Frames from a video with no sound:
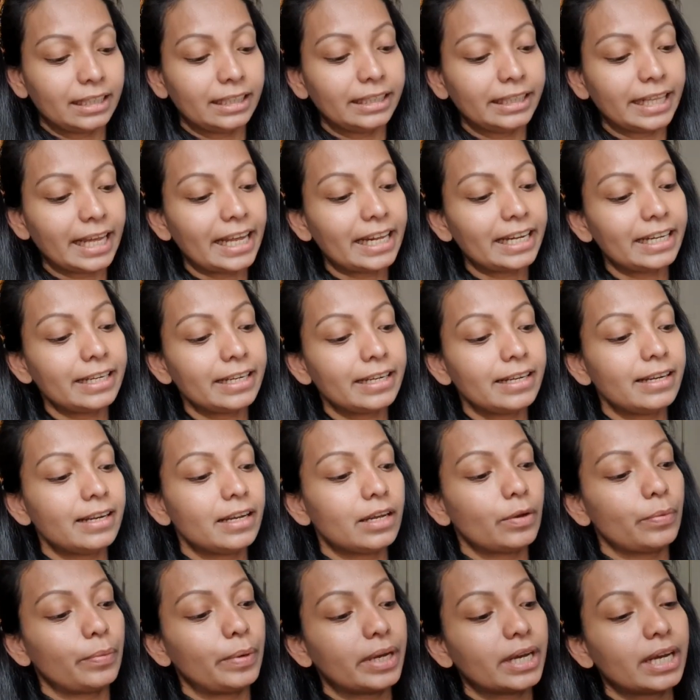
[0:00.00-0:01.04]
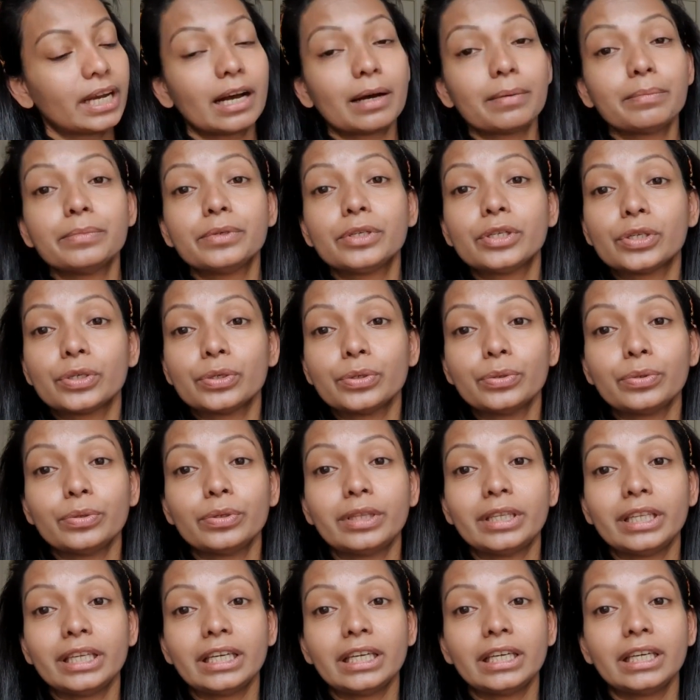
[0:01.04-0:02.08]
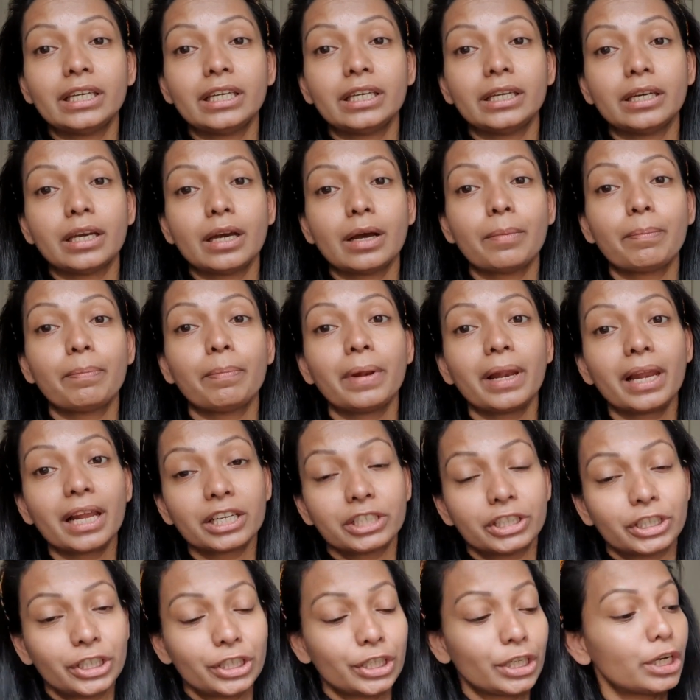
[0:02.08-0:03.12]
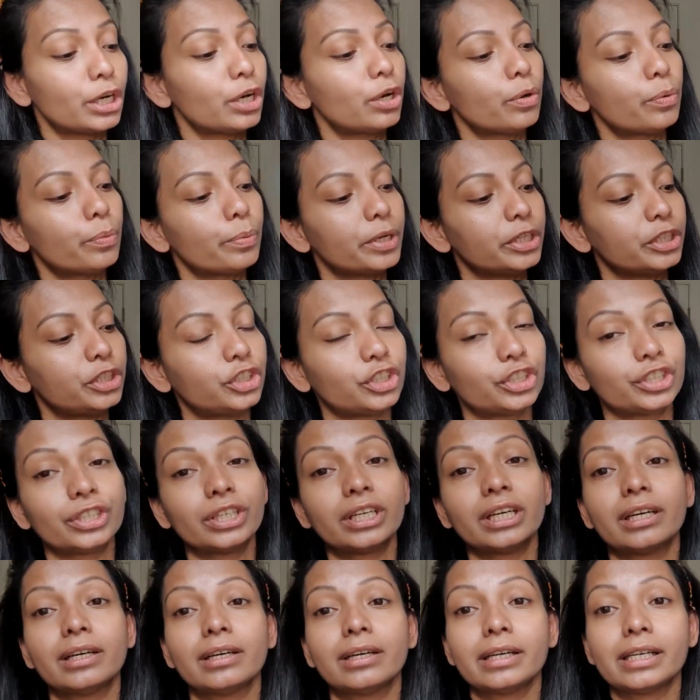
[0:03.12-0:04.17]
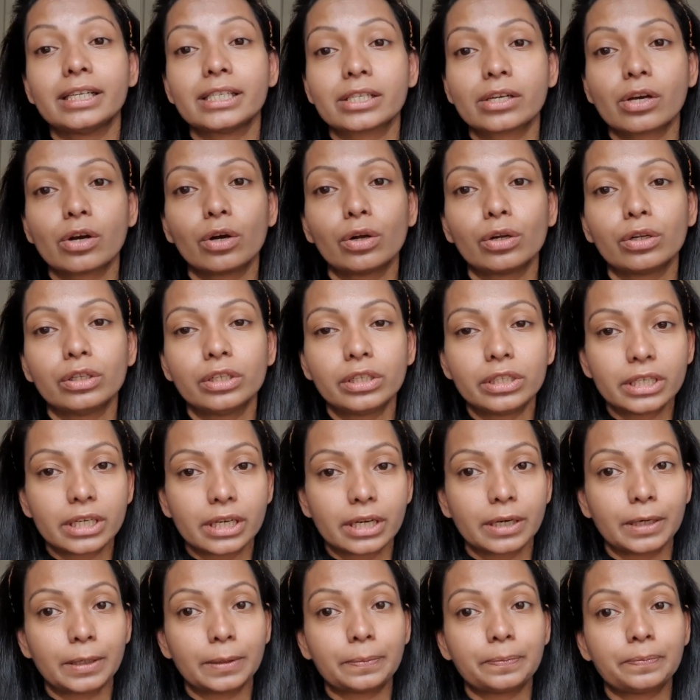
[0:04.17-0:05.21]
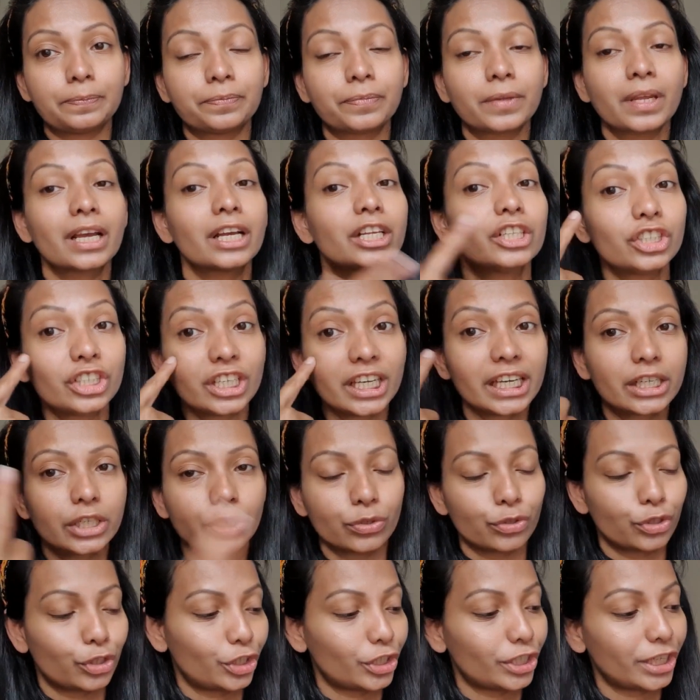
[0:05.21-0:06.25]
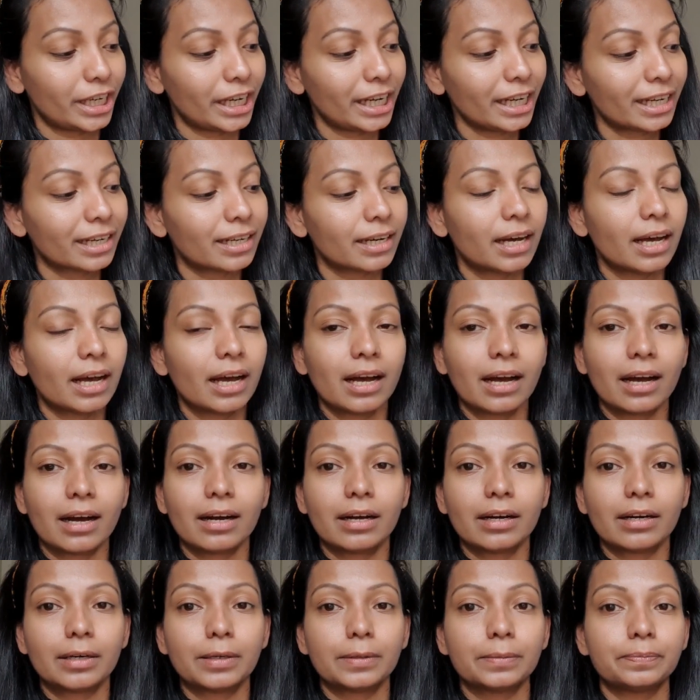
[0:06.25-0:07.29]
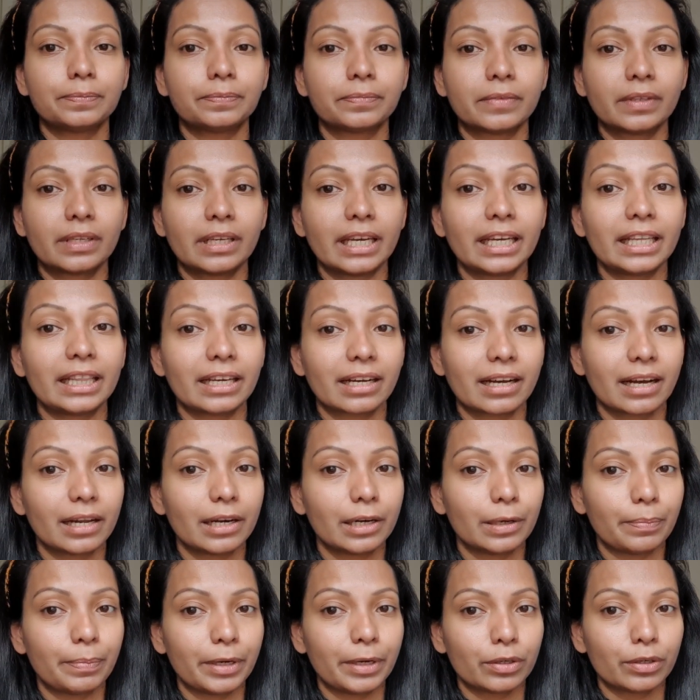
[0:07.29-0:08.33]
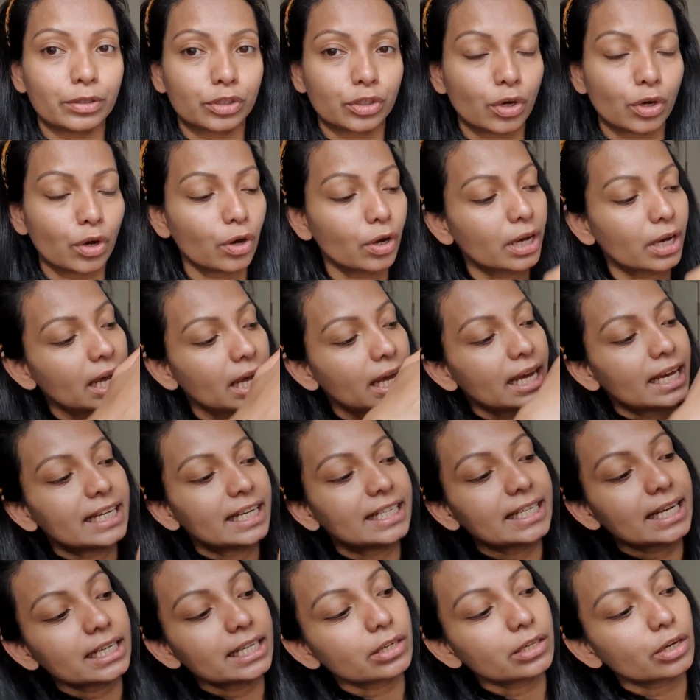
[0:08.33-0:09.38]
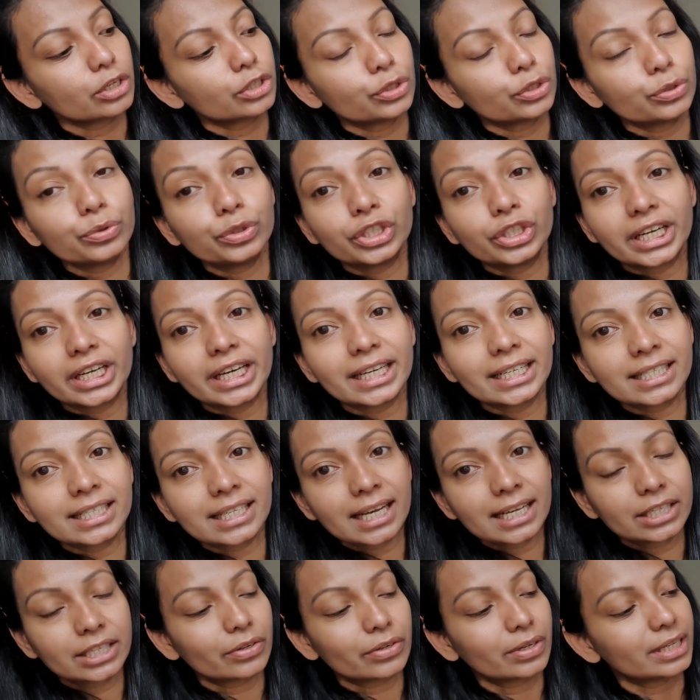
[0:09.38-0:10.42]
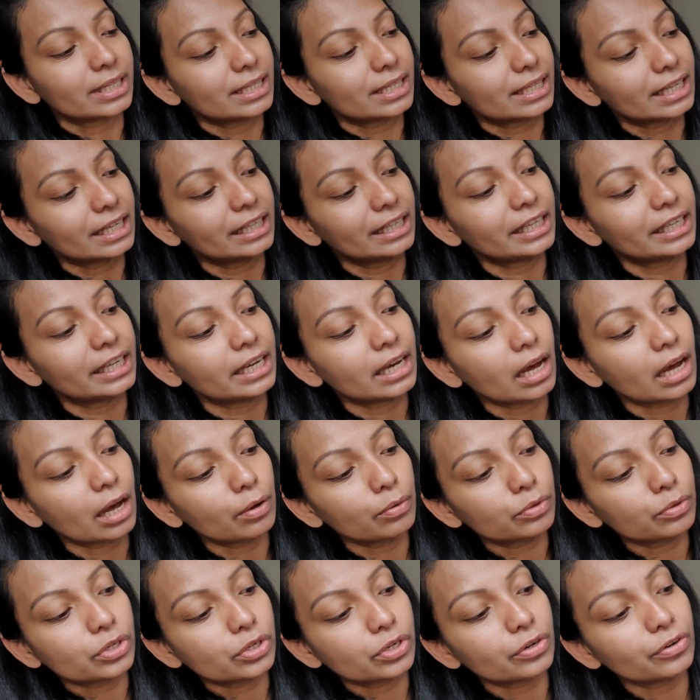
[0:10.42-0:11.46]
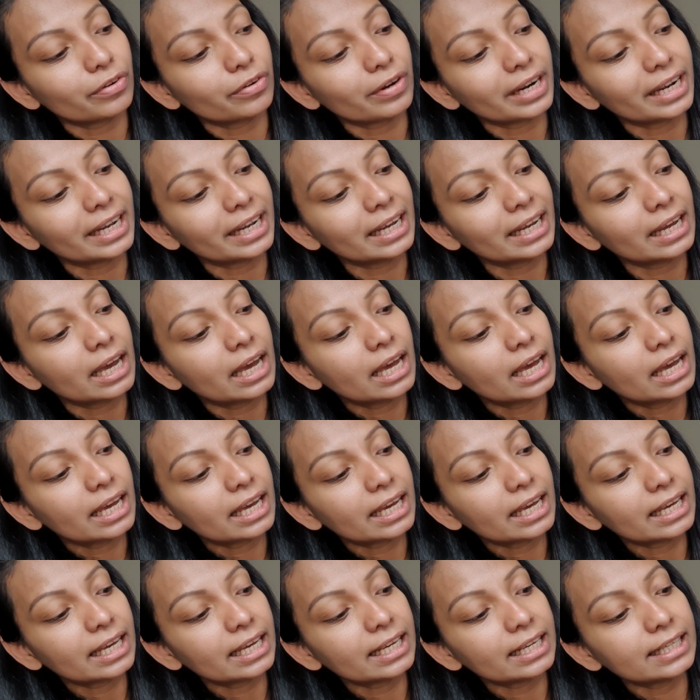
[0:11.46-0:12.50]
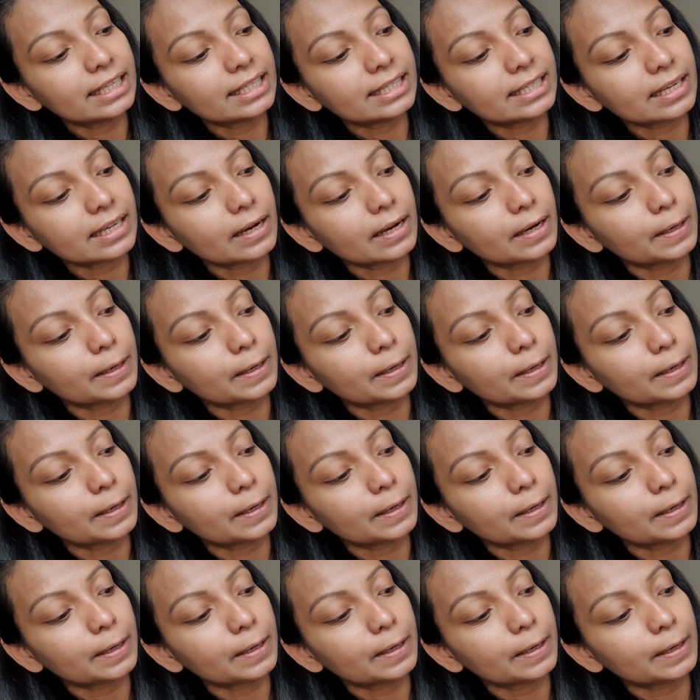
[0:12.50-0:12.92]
Then we come to the blusher, which is called Cheek to Chic in the color Pillow Talk. It has got 2 shades. As you can see, the outer ring is